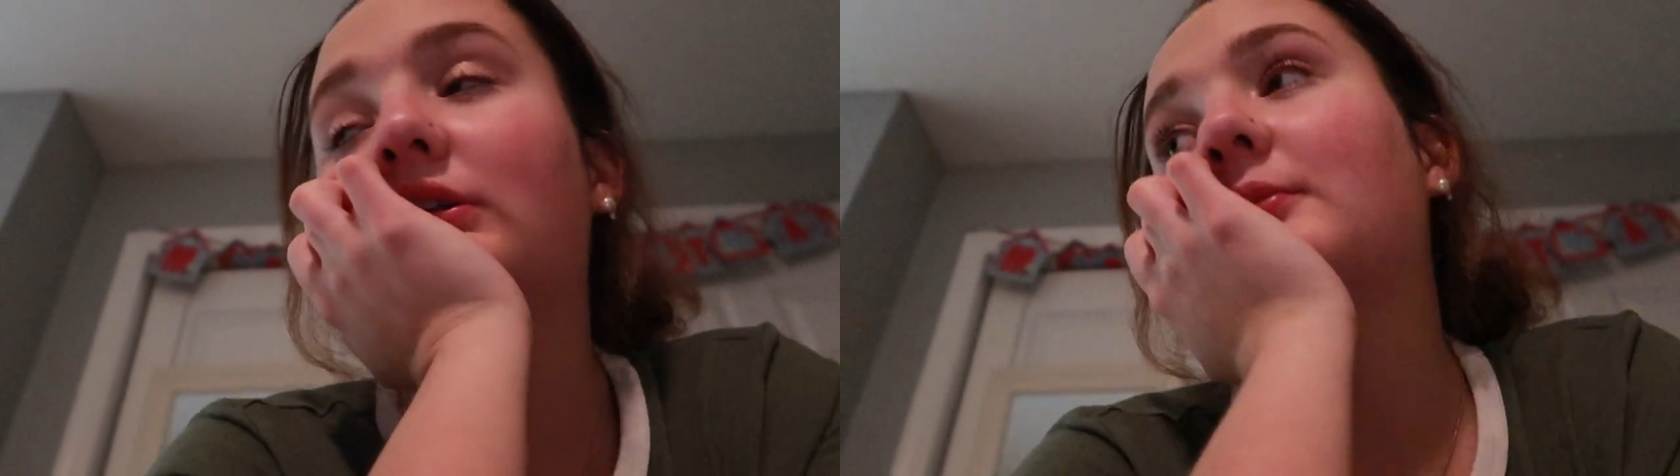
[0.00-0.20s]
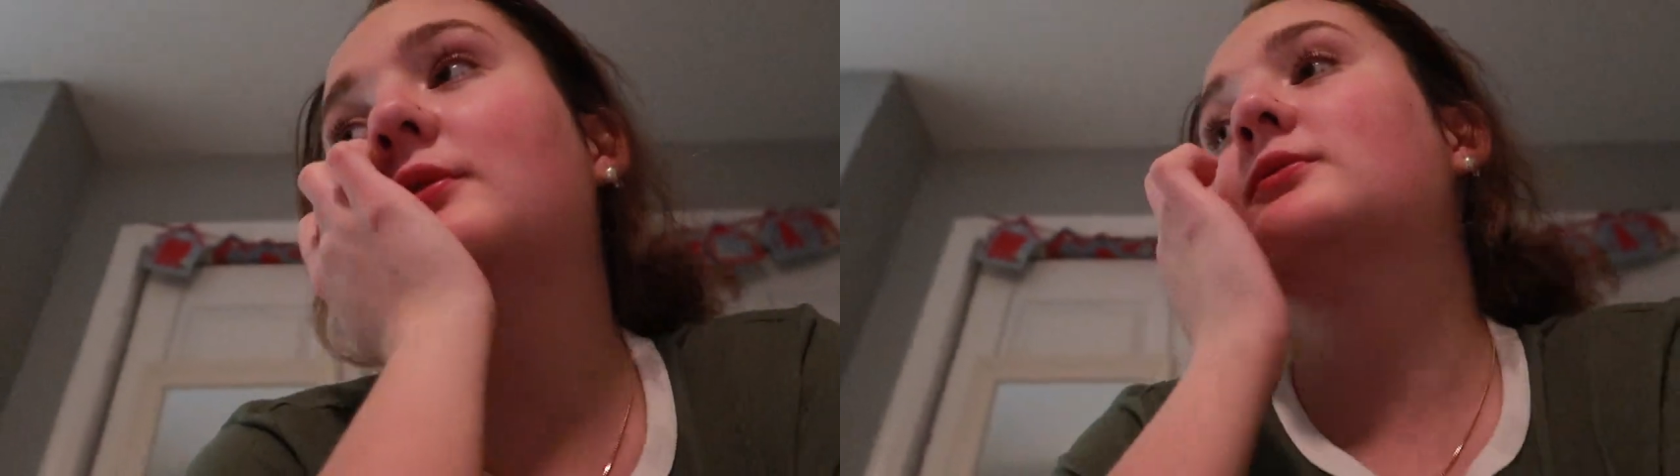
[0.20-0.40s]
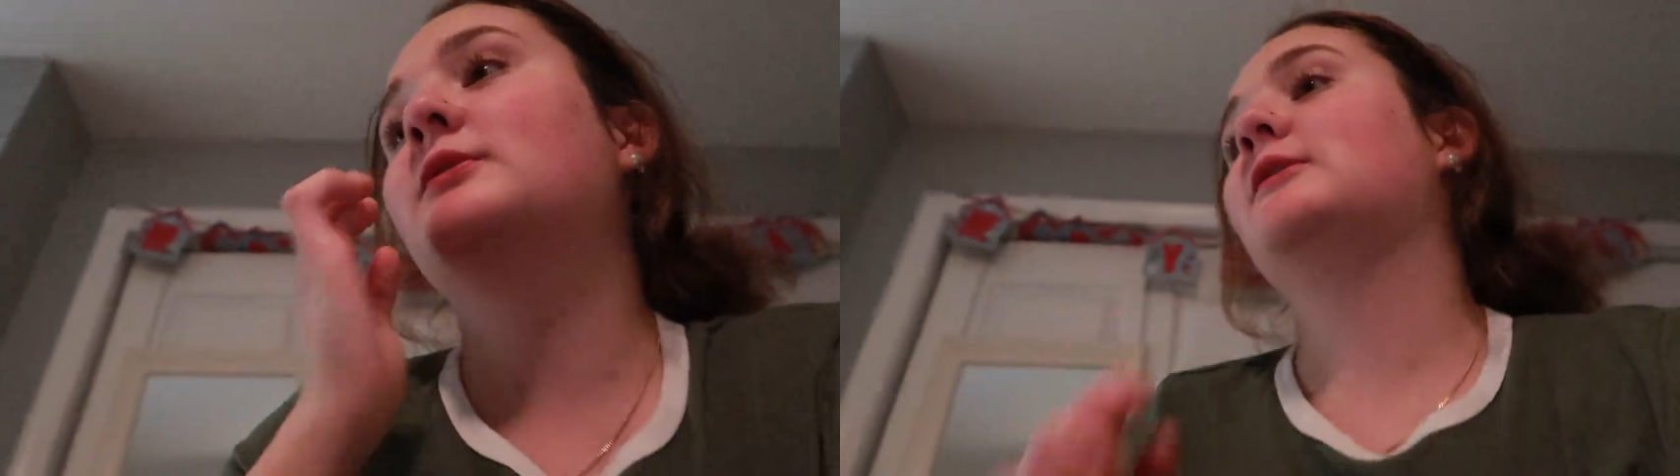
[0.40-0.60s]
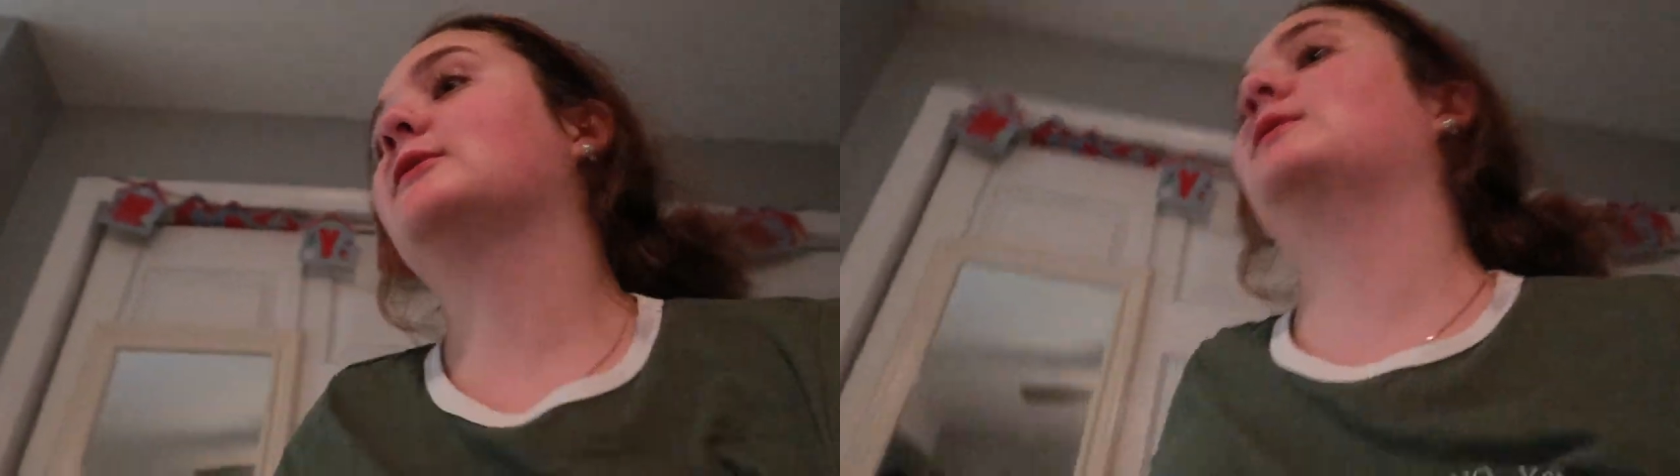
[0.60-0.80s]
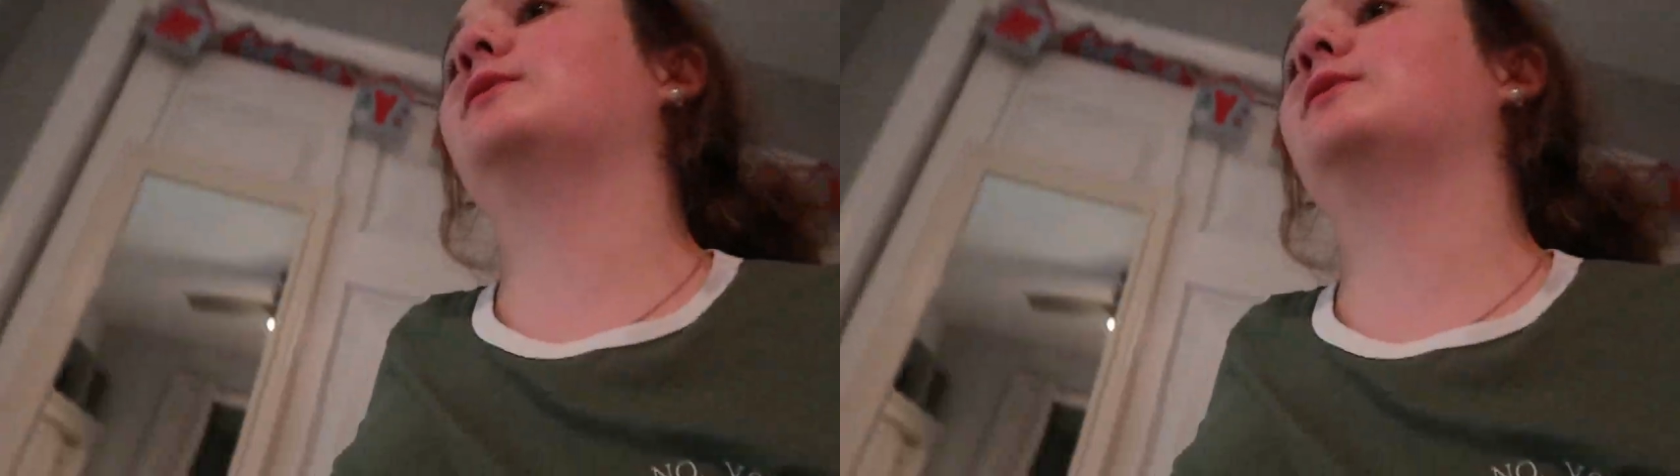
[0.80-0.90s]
I'm gonna